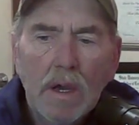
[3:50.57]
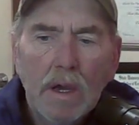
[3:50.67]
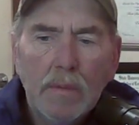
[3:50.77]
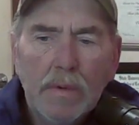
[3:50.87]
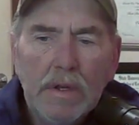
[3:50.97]

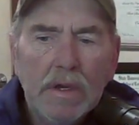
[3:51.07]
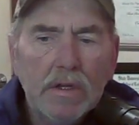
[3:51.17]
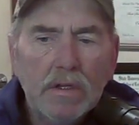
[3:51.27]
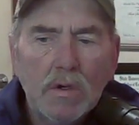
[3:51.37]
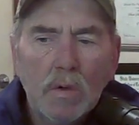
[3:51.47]
and we didn't get
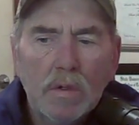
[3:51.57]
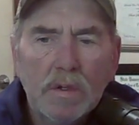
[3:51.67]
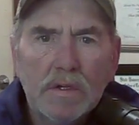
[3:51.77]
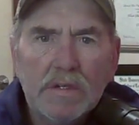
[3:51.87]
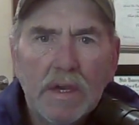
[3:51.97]
to go to
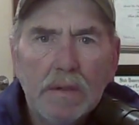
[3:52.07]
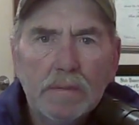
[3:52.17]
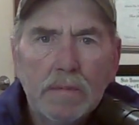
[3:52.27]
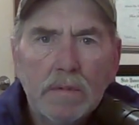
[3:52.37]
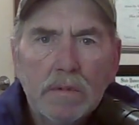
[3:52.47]
the same